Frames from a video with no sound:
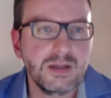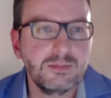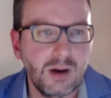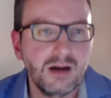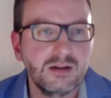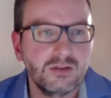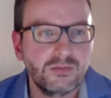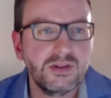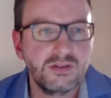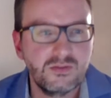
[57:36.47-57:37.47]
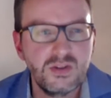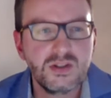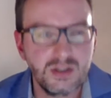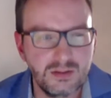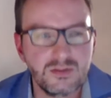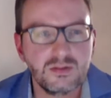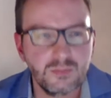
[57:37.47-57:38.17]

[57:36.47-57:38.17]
part of this vision